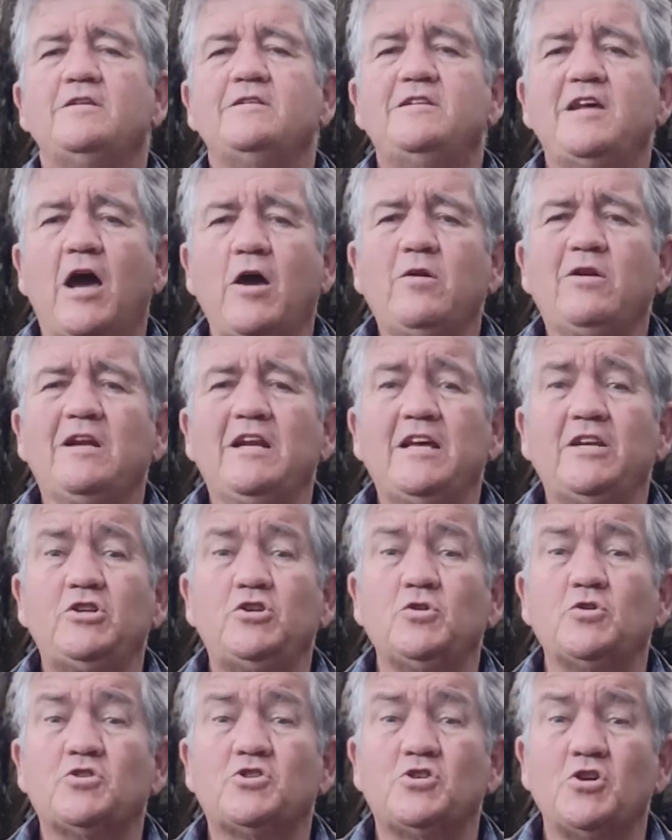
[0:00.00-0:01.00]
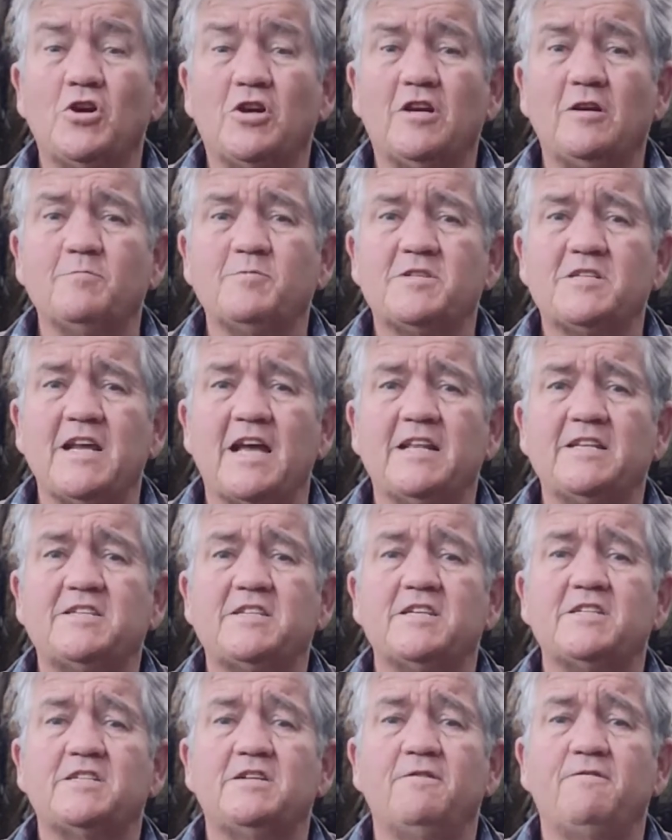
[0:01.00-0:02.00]
Don't let your
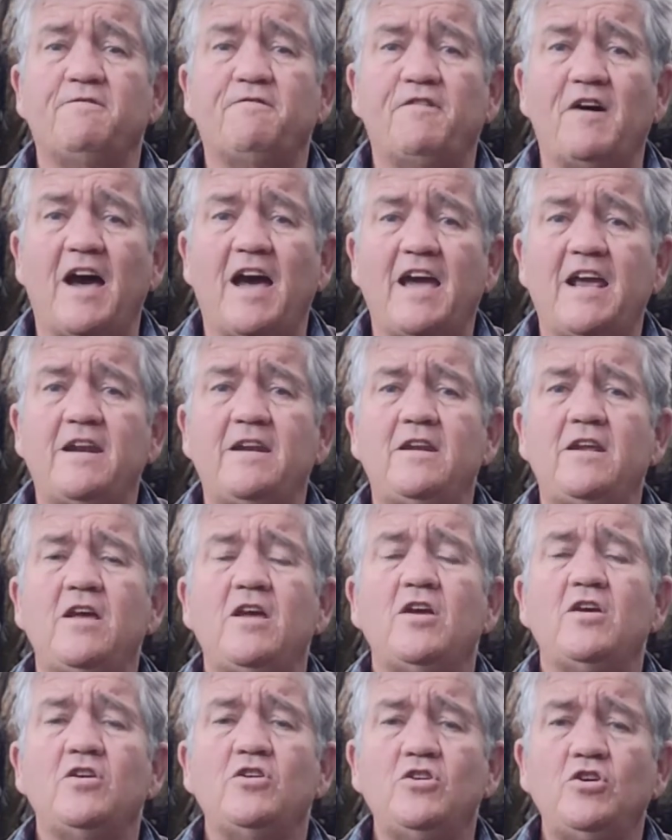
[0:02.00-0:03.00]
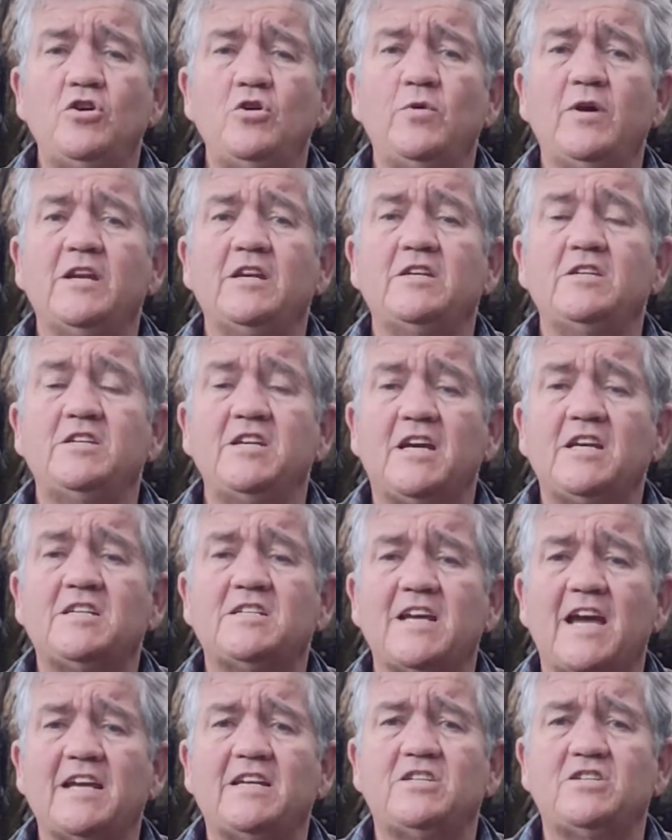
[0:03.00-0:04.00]
circumstances define you and
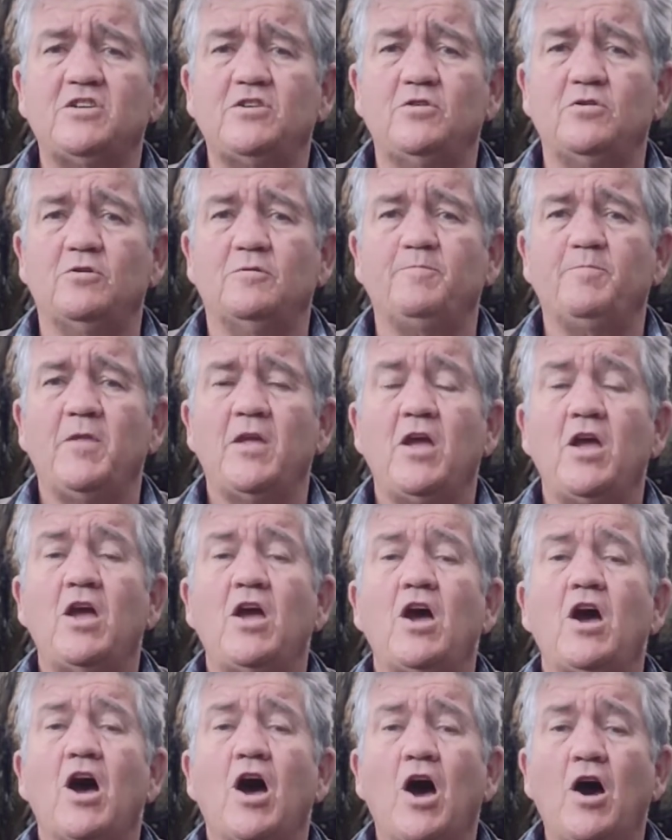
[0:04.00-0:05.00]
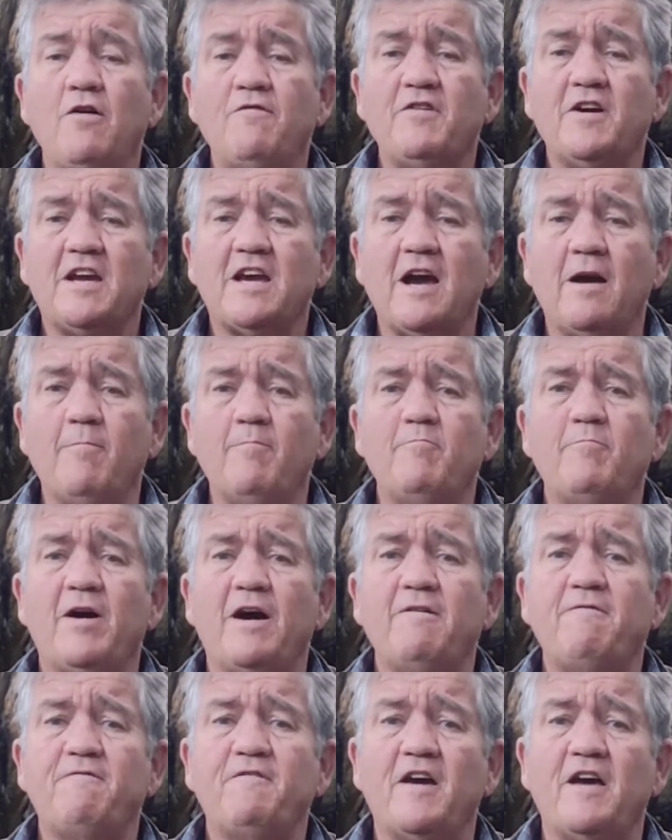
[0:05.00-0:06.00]
dictate to you. Overcome
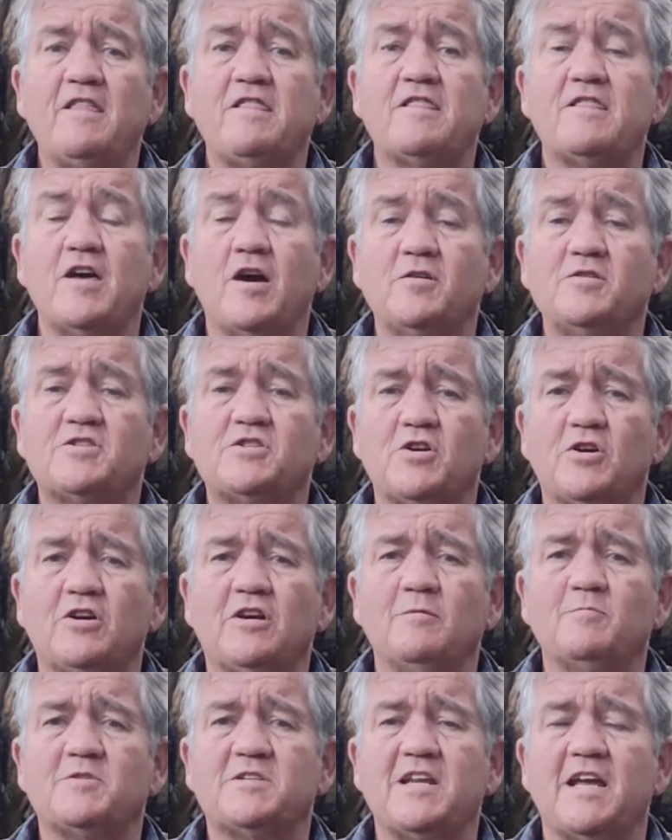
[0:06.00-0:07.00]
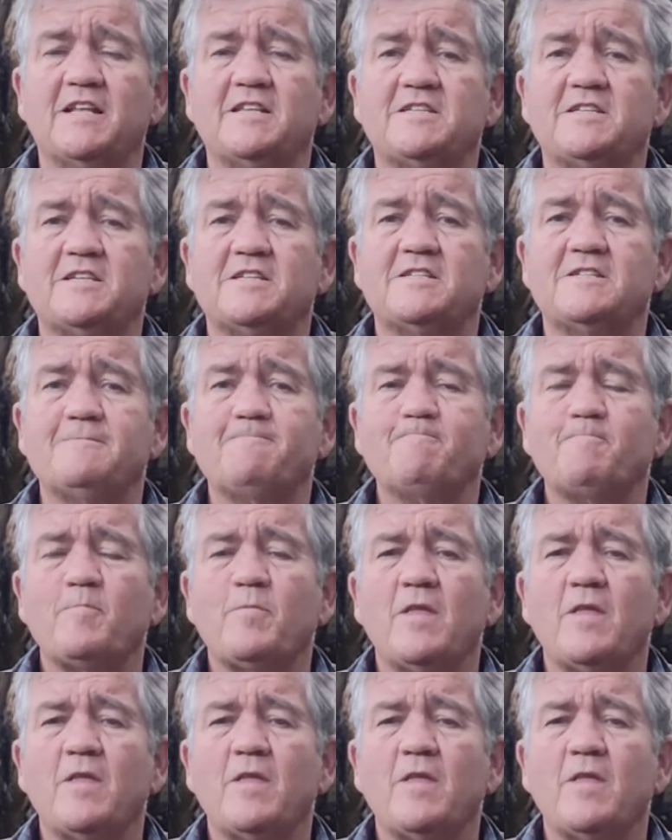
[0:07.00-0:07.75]
by faith those circumstances.